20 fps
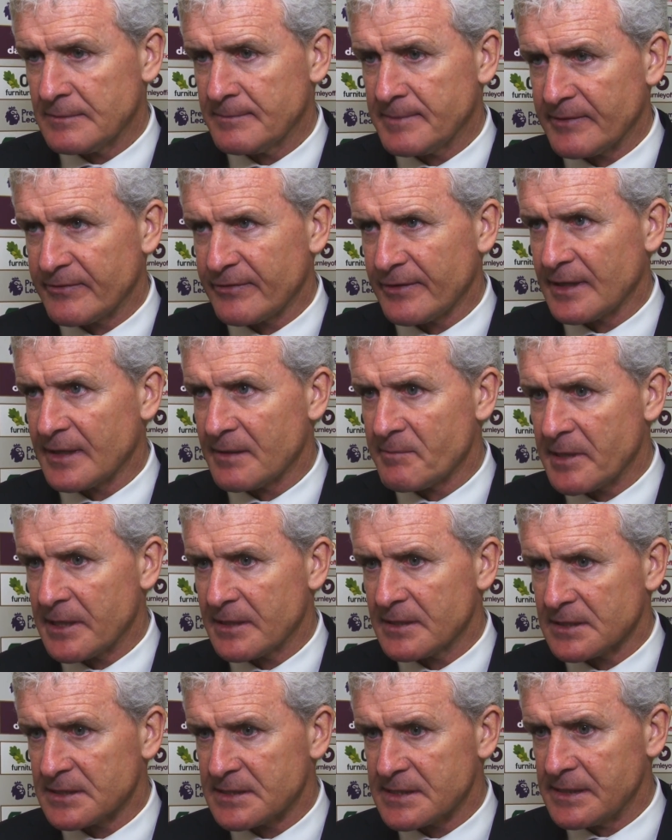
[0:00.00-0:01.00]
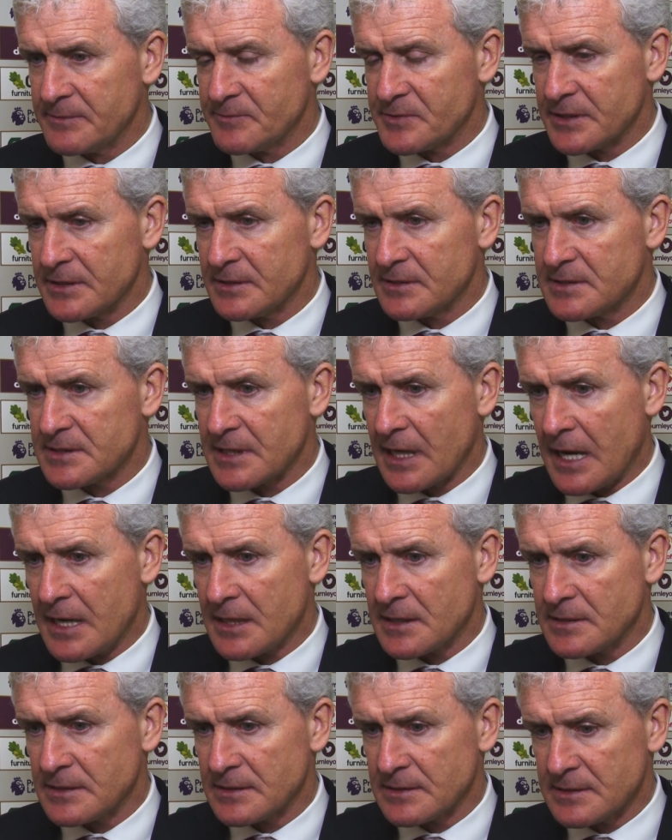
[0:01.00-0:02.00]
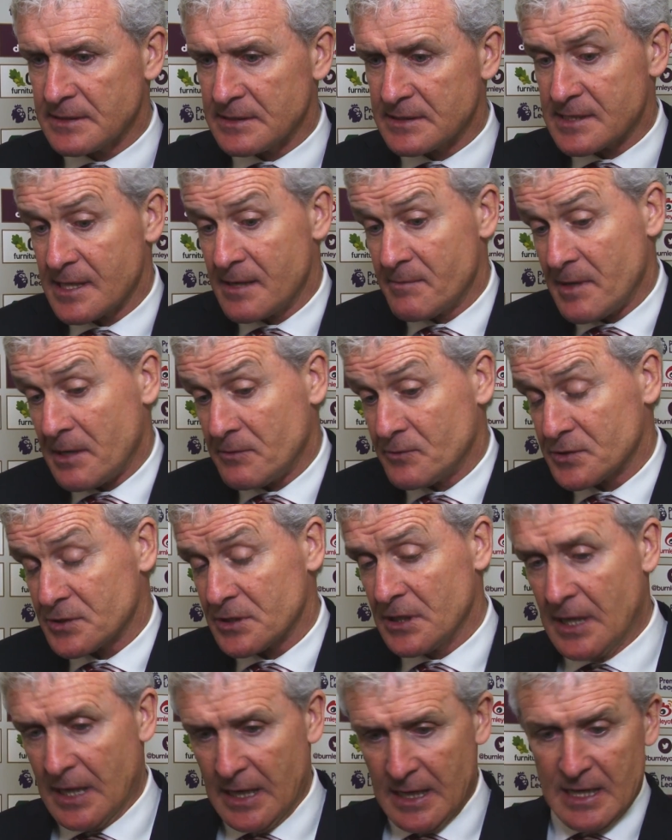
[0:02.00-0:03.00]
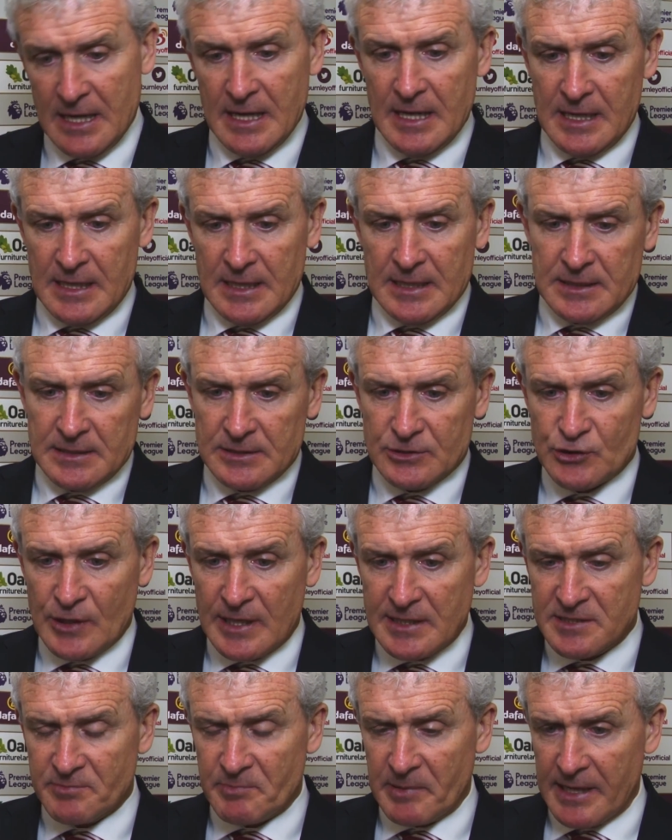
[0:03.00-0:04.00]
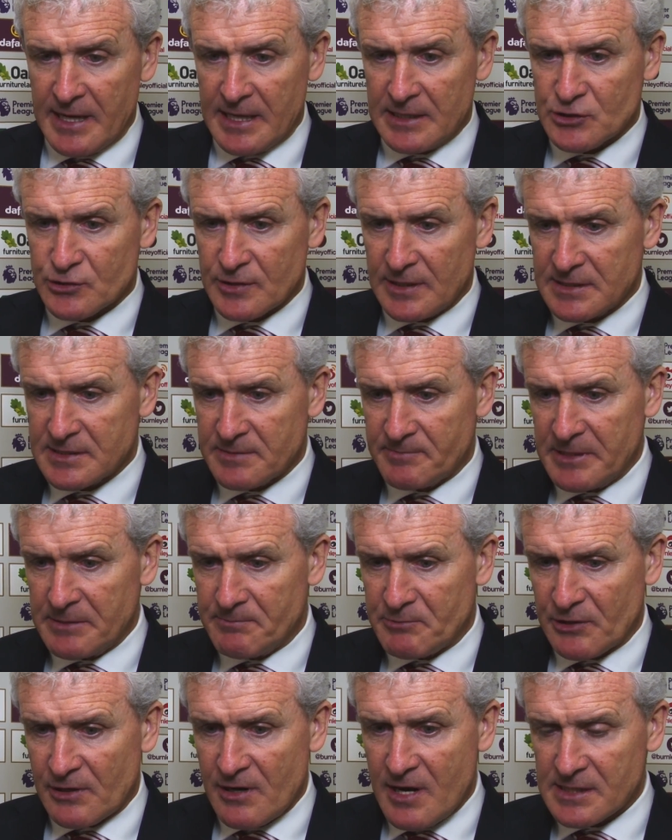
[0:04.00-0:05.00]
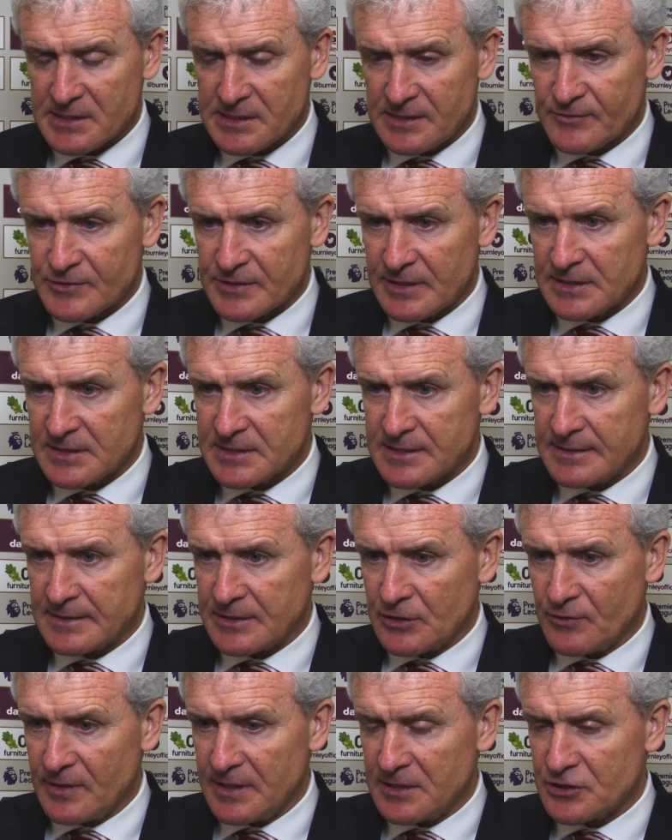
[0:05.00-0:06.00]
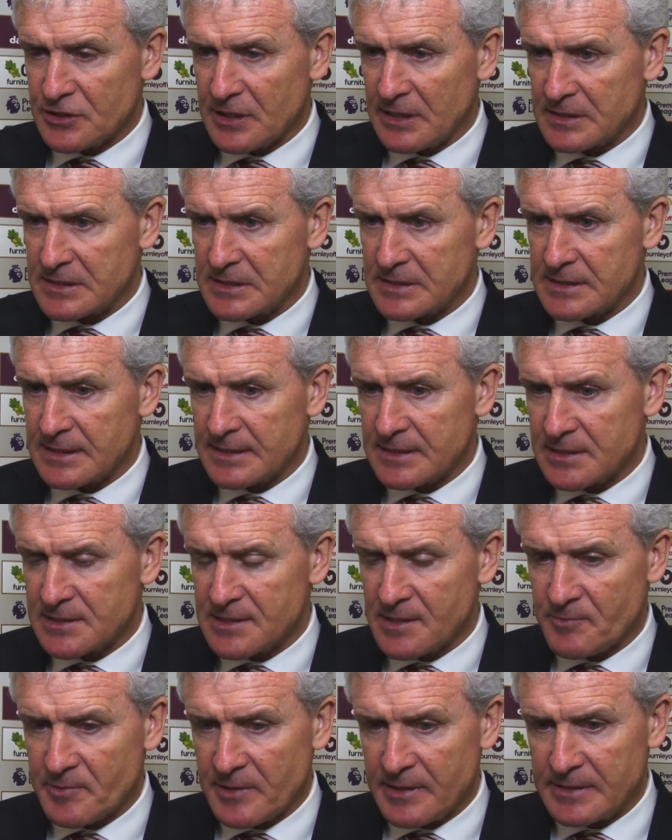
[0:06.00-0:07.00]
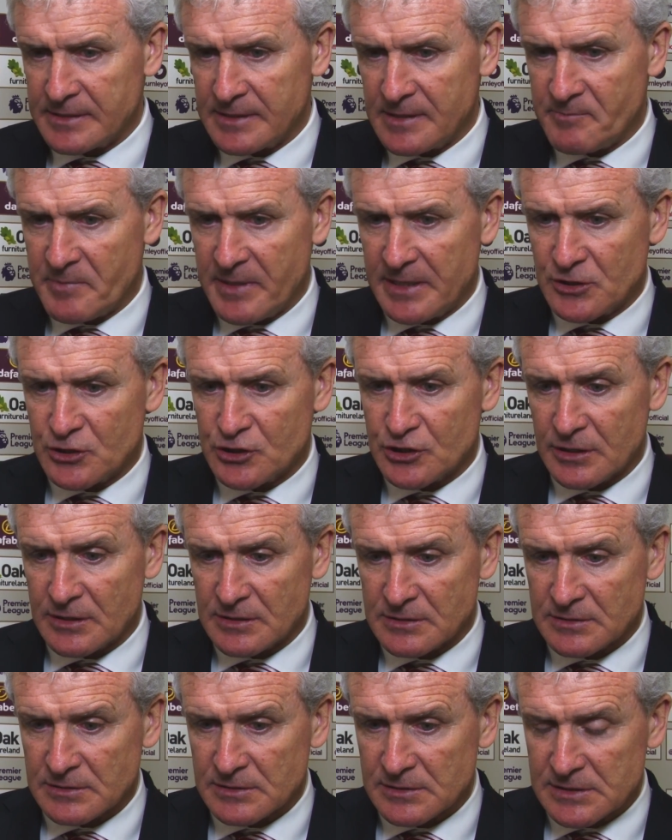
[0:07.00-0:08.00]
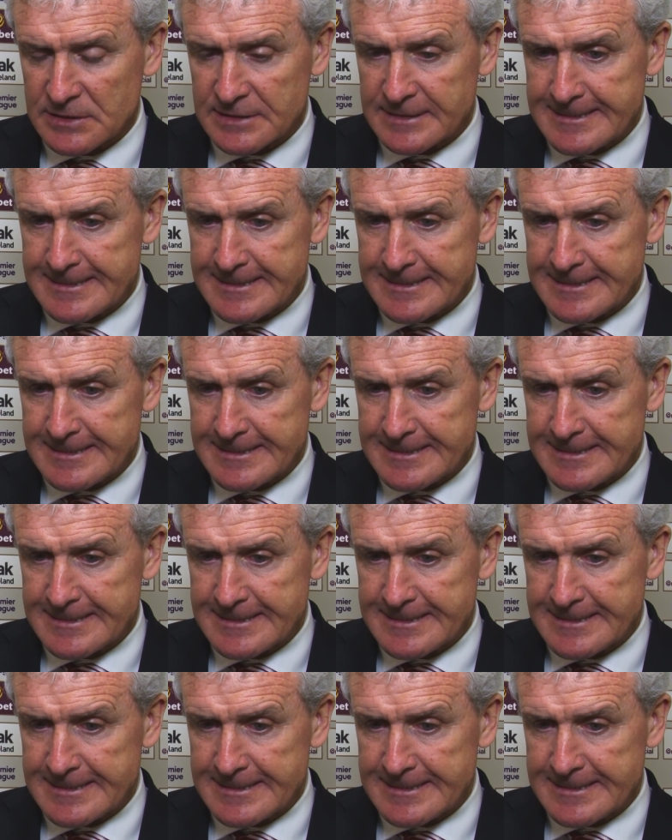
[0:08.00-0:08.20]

by far the better team tonight, the team that was trying to play, trying to be progressive, trying to create chances at the top end of the pitch. And